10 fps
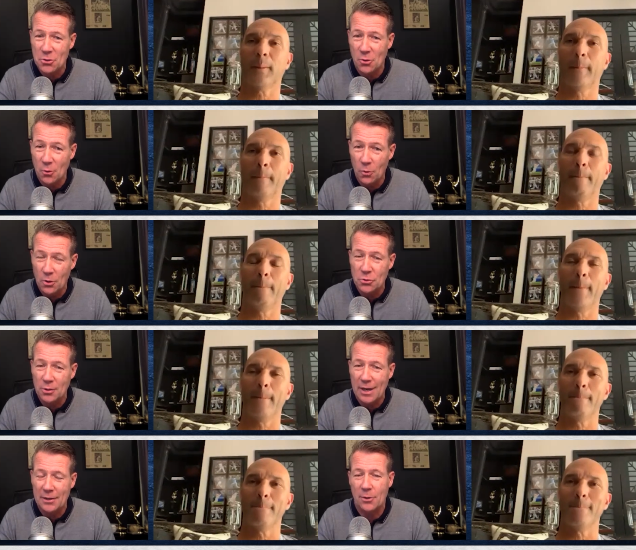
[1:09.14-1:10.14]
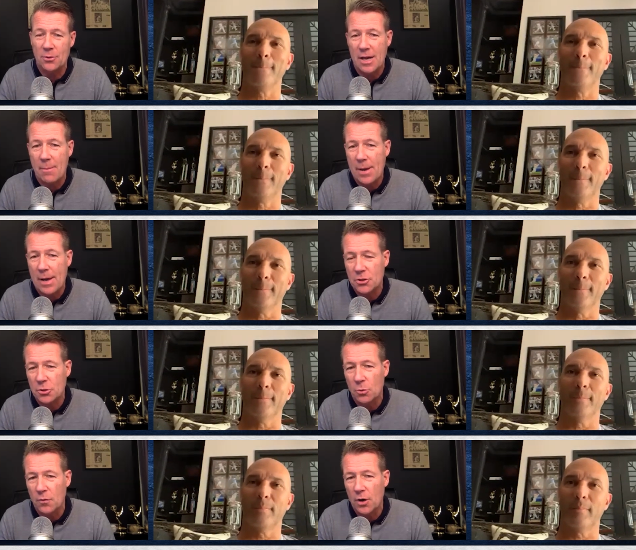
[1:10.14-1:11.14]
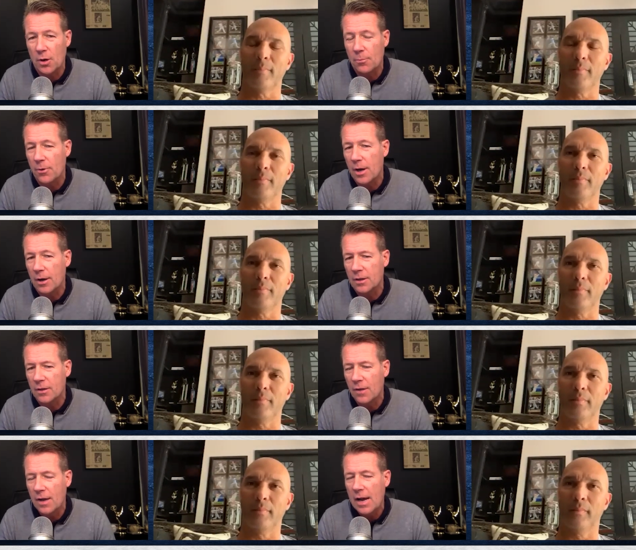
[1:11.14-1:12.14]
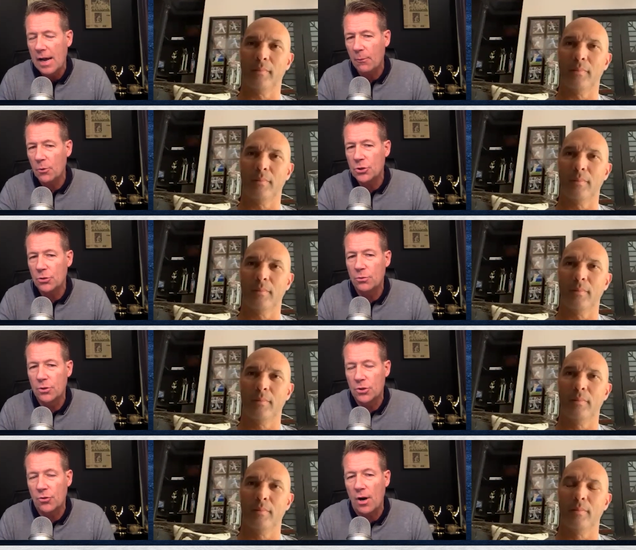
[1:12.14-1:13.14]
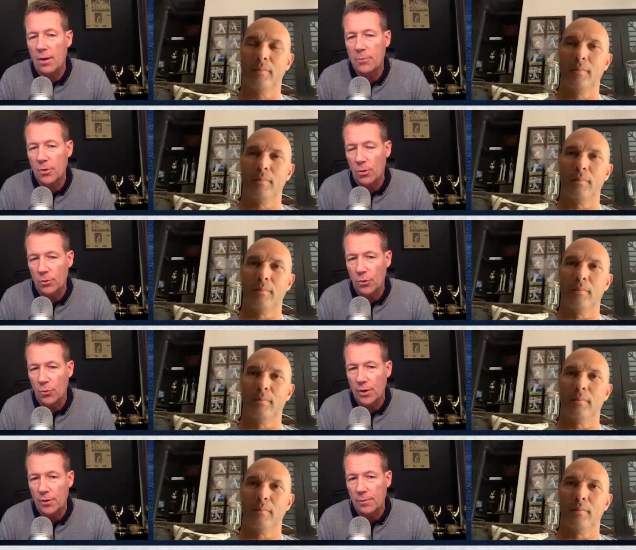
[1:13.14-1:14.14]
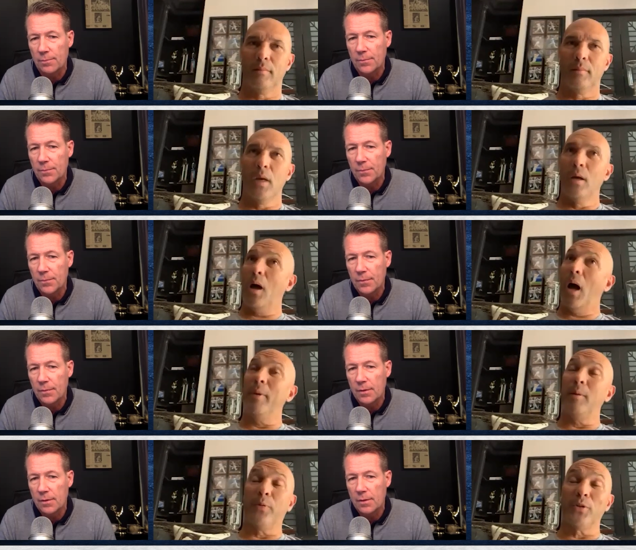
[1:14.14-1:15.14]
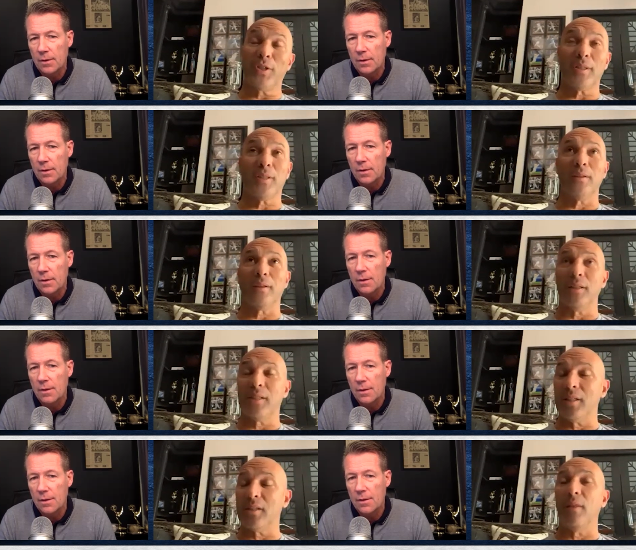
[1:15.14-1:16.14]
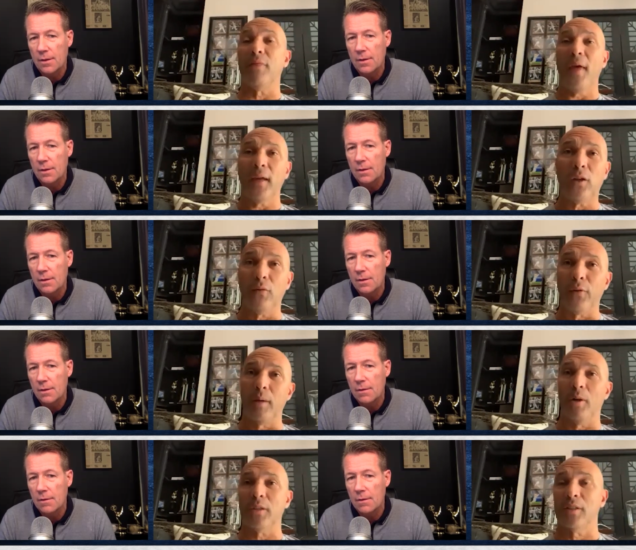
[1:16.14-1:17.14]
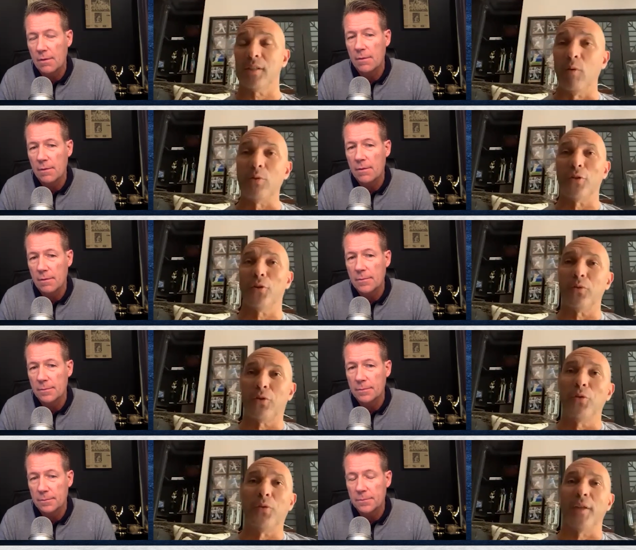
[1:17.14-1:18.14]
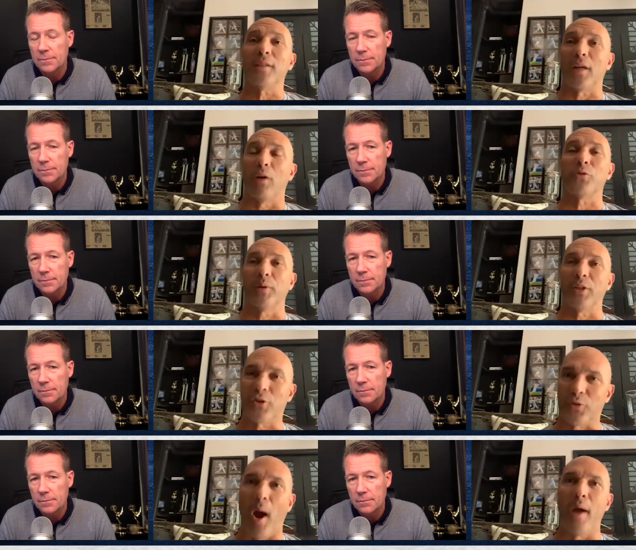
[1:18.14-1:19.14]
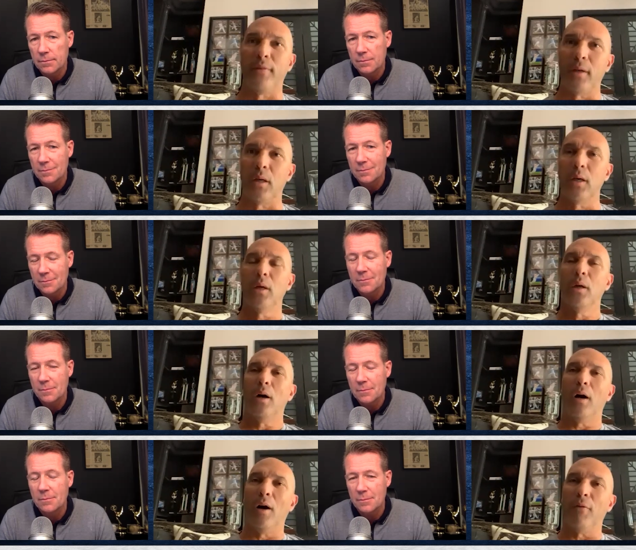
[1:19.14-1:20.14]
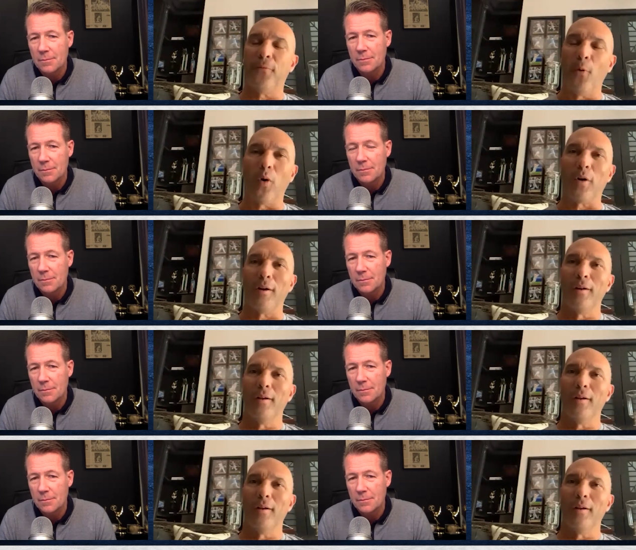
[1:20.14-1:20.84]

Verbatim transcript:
Speaker 1: sure once you got those at bats, you were very productive. How would you describe your own career? I mean,
Speaker 2: persistent, consistent, thank you very much, because that was the two things that I was really striving uh, for